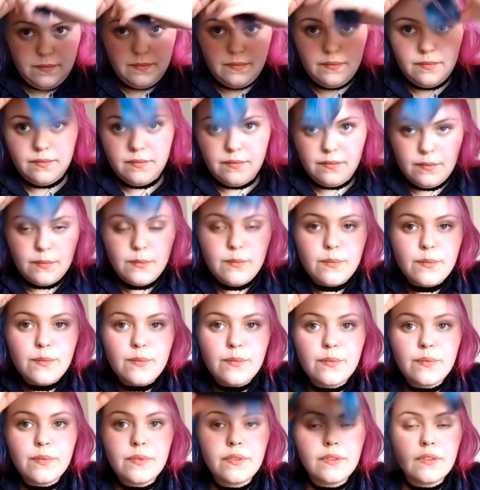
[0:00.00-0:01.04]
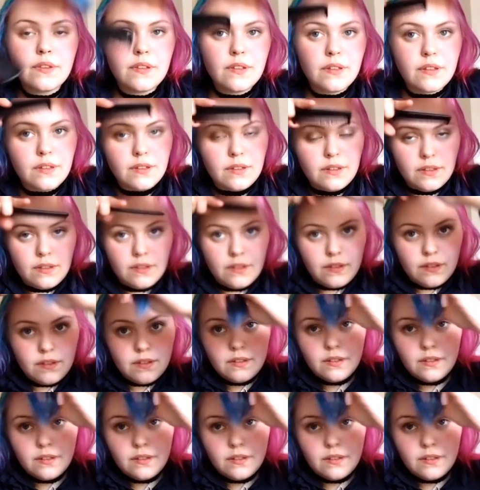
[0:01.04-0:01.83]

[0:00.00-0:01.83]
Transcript: (silence)